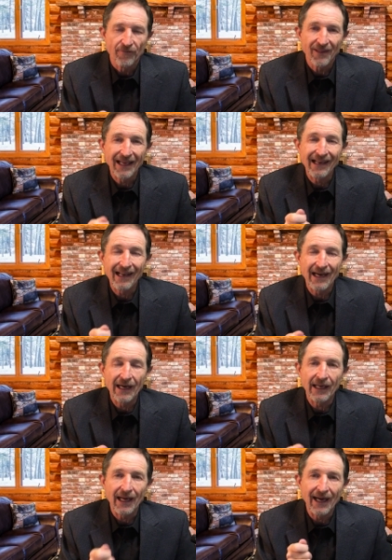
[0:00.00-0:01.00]
They
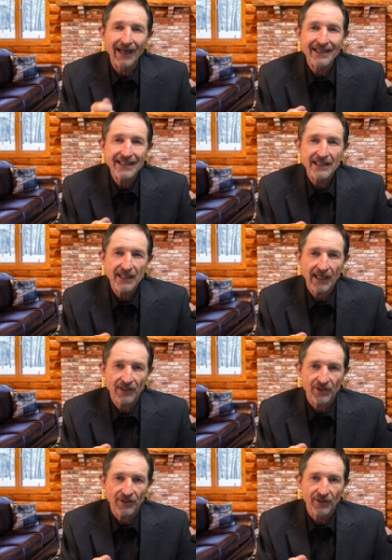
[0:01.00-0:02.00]
lie
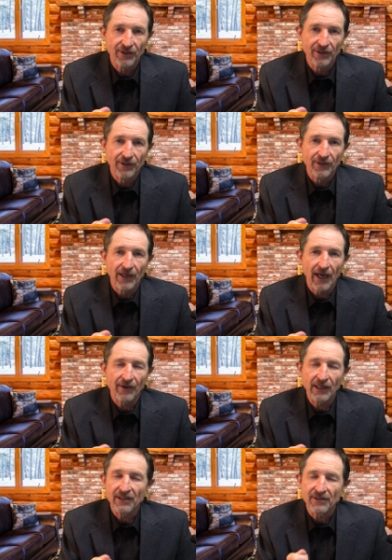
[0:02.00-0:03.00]
undetected
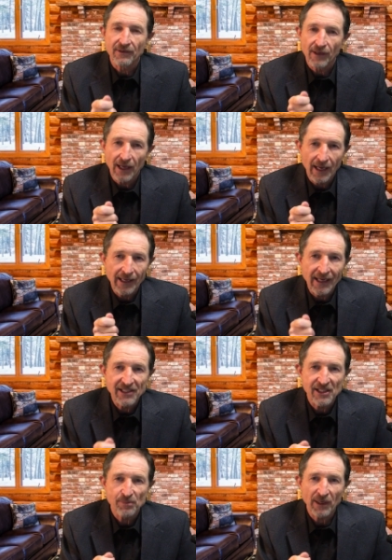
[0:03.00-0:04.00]
and then an
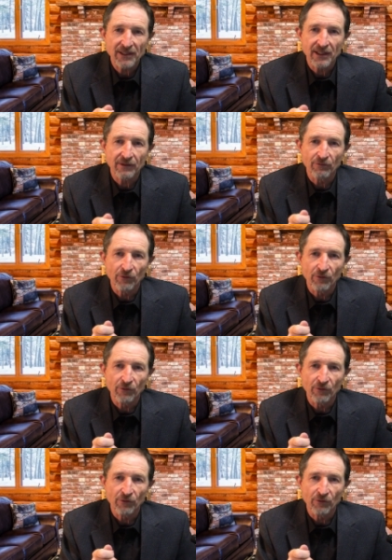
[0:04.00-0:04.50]
unsuspecting